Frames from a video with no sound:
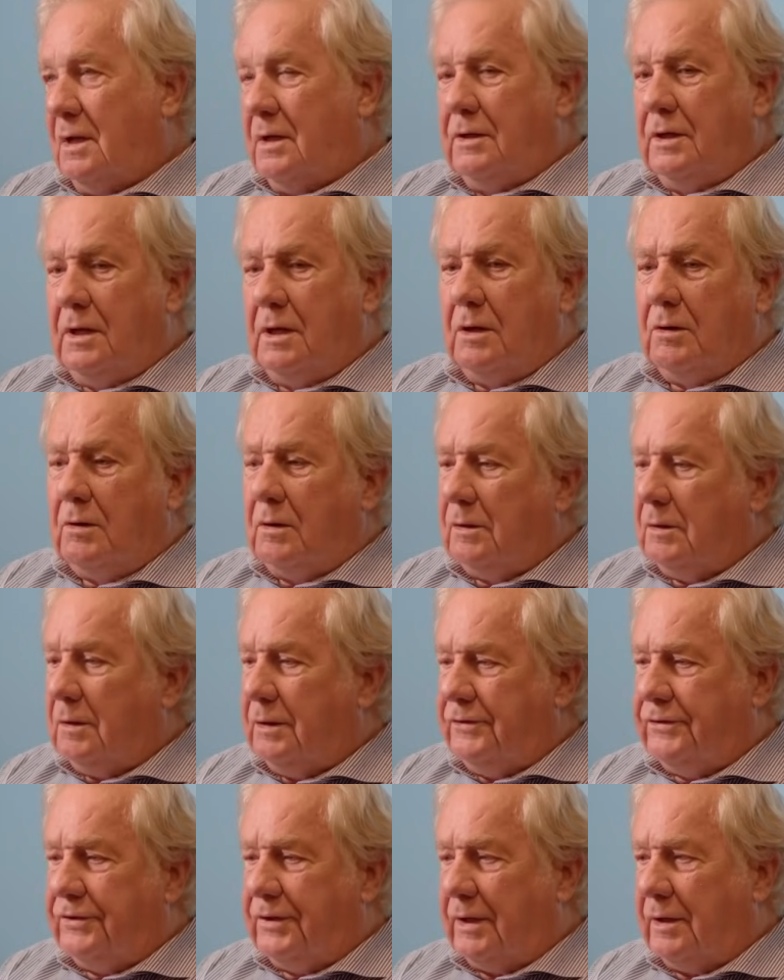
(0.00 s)
Yeah, I
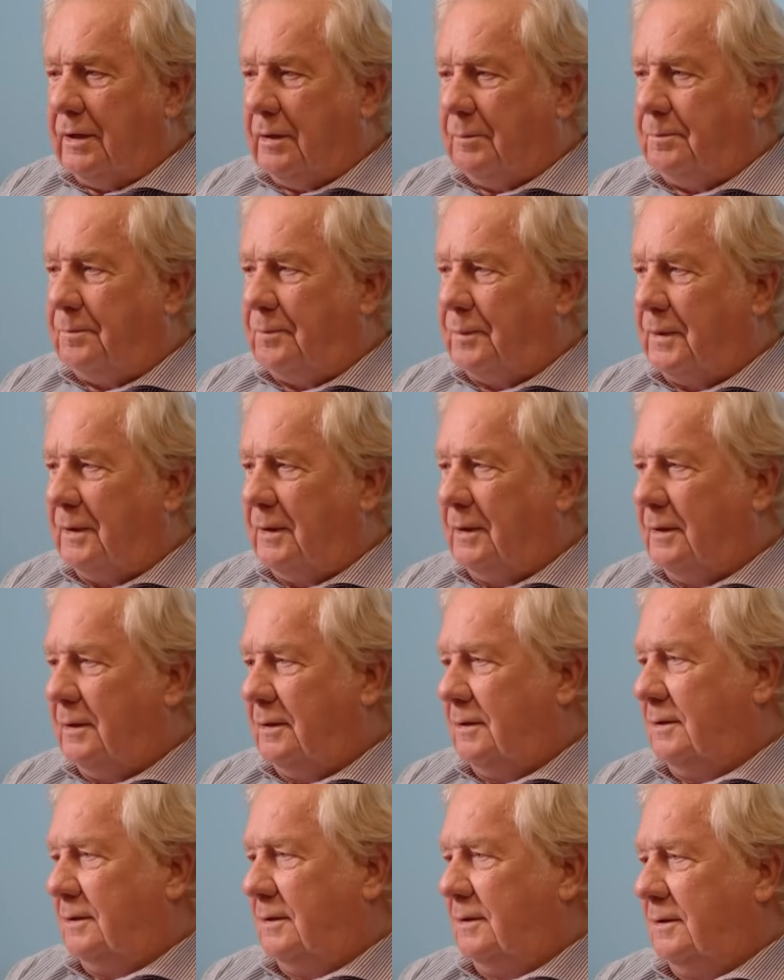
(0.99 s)
set up
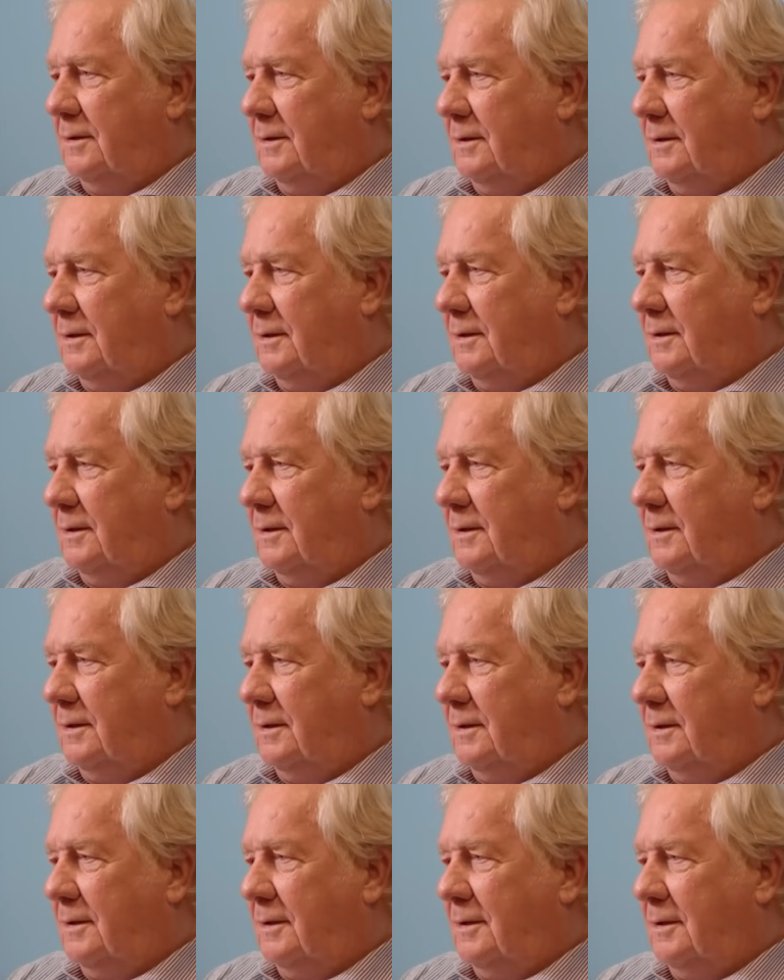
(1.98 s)

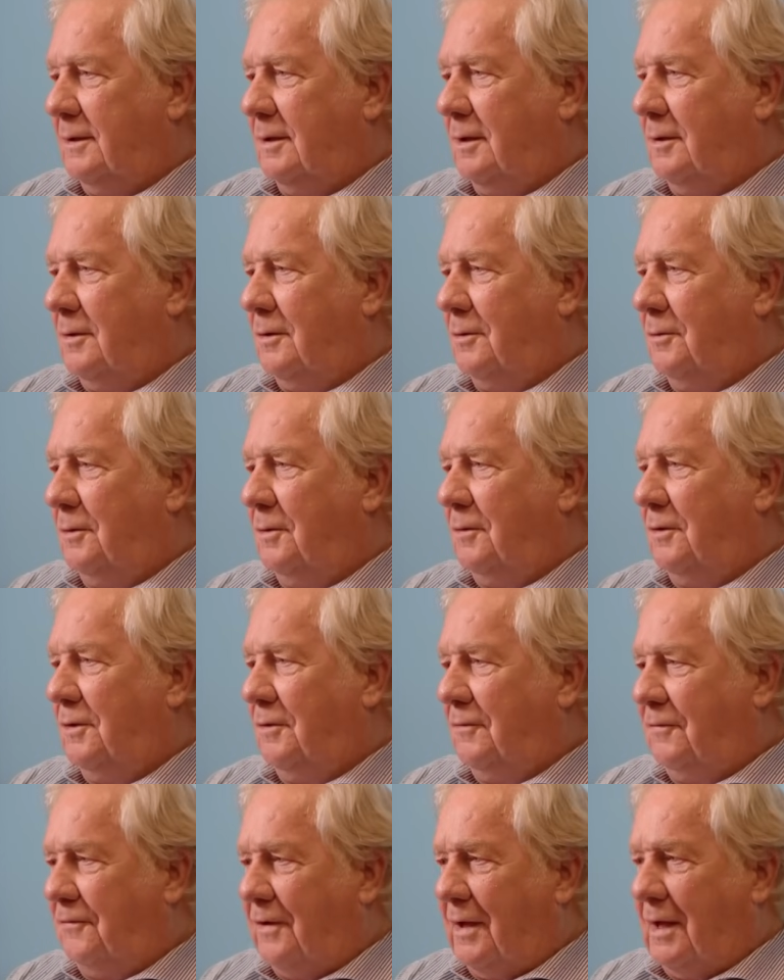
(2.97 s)
on
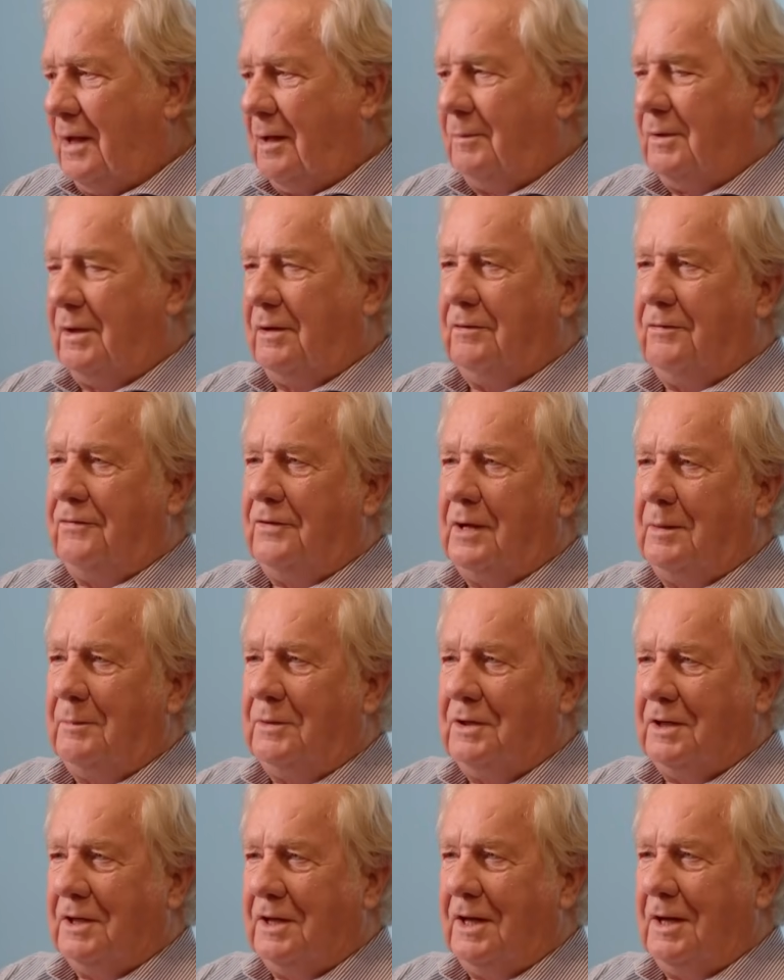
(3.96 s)
the farm. I had a farm
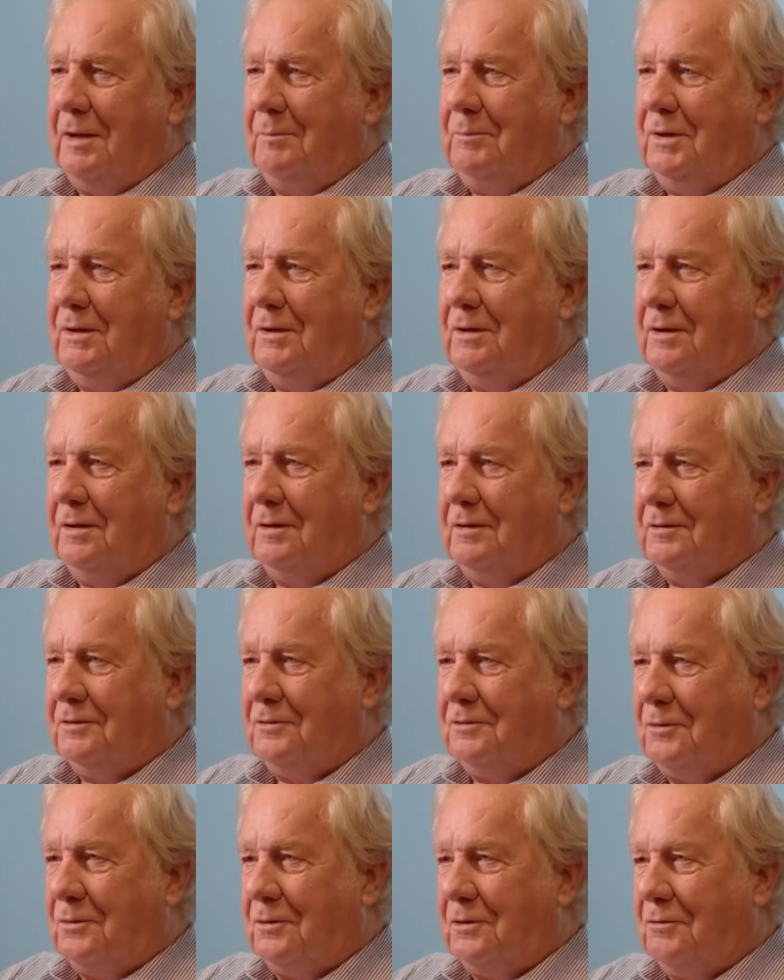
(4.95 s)
at Ngambi,
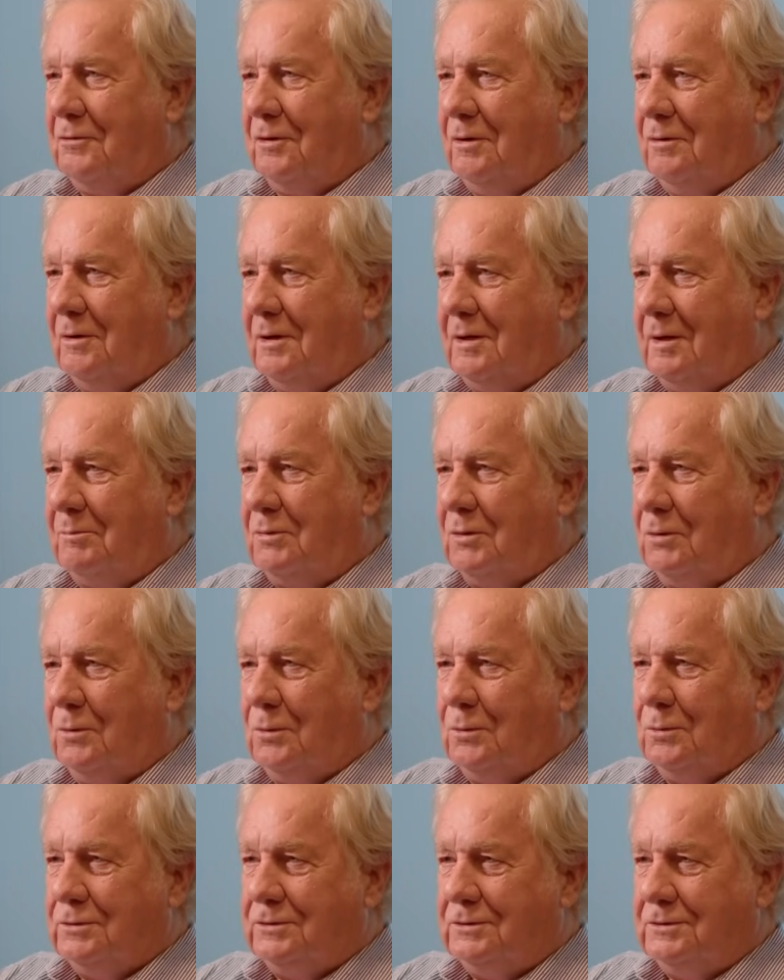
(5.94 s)
trying to grow a couple of
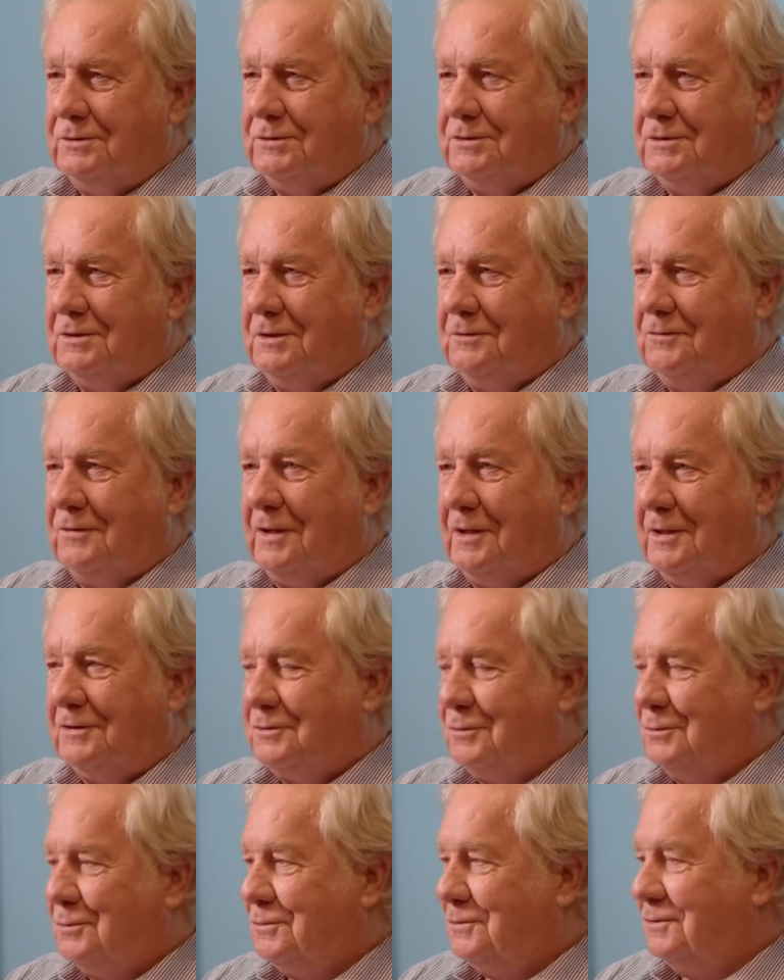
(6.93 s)
horses,
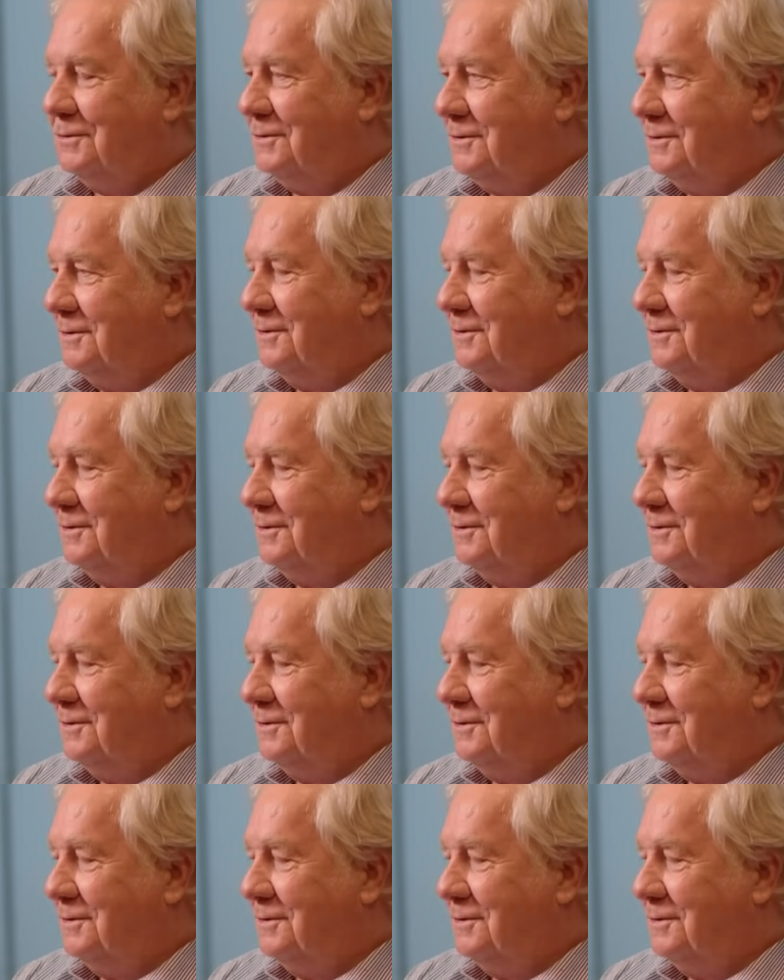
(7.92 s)
fast horses.